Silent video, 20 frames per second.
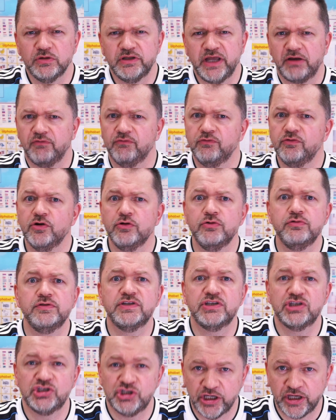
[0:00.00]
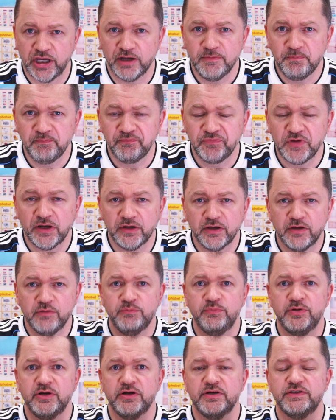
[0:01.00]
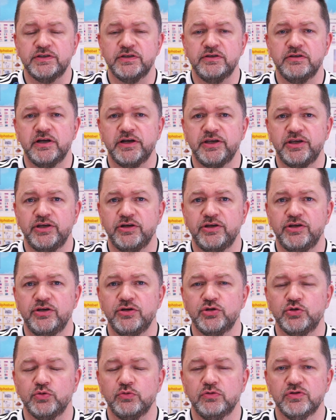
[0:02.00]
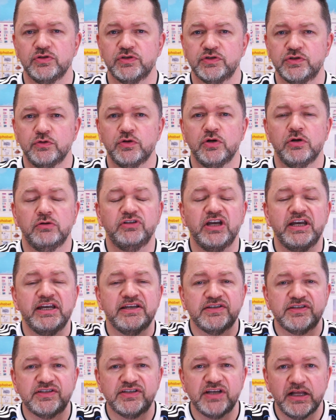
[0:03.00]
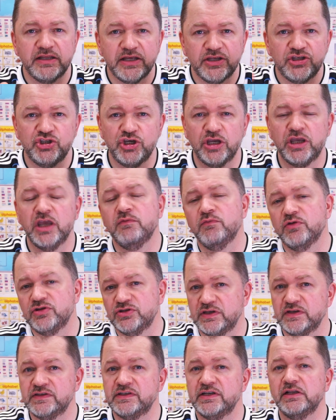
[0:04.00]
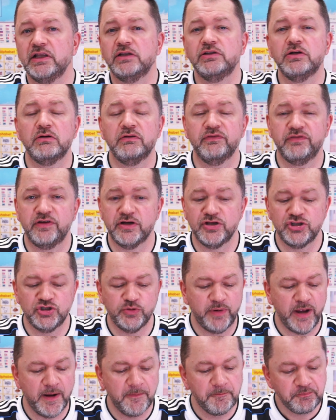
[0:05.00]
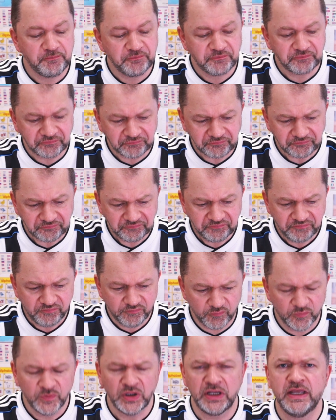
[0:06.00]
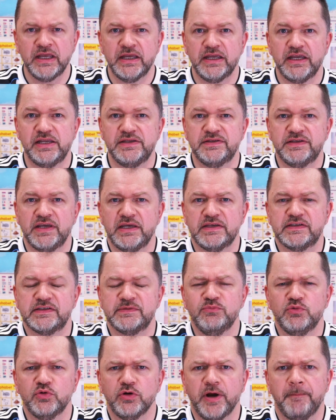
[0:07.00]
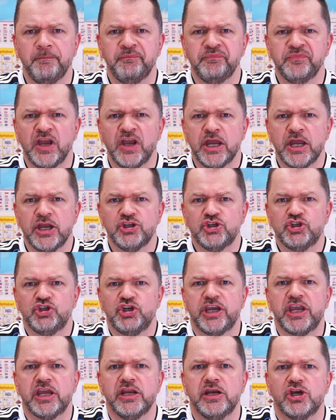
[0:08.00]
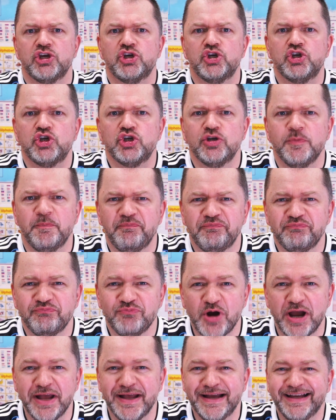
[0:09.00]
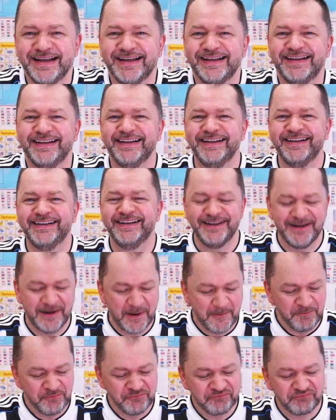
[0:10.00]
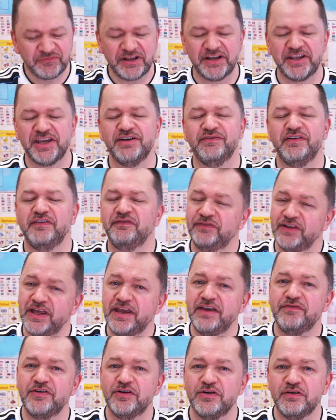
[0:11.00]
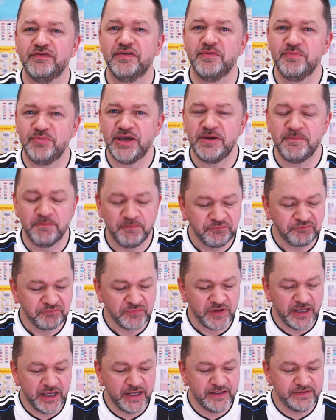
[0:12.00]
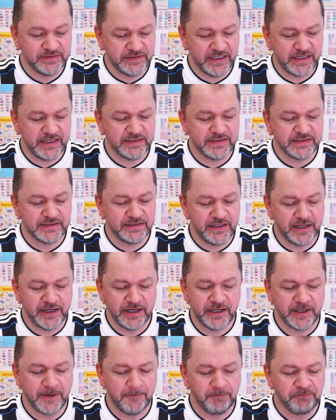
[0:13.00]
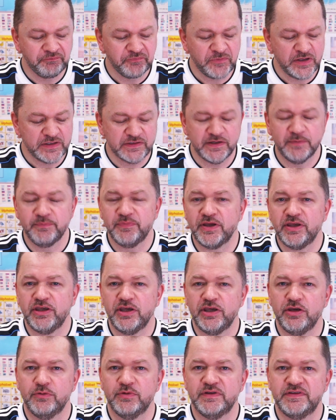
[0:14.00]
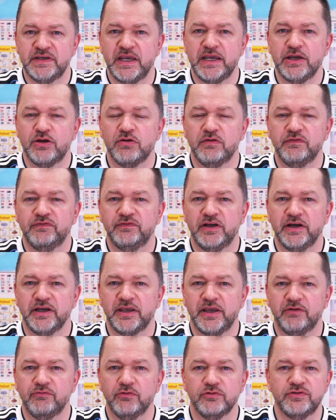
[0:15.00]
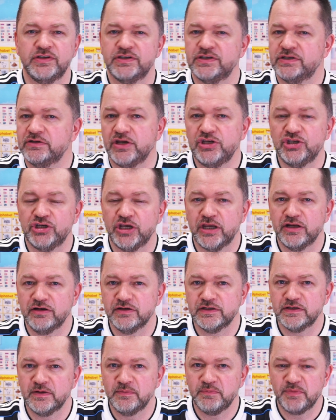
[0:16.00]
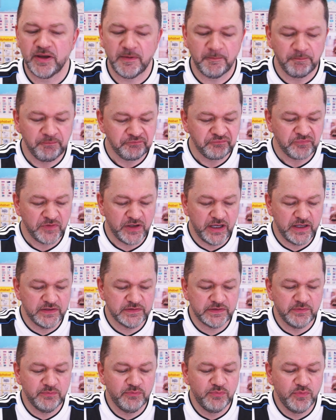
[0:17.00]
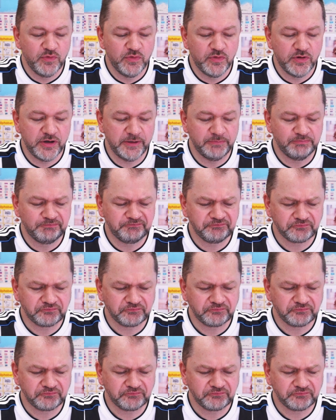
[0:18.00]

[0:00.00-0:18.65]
like roast chicken compared to like your usual so-called salad chicken, which they sell a lot of here in Japan. It tastes more chickenish, more a kind of a flavor of the meat. It tastes like something you would take off like a rotisserie chicken or something. It's got more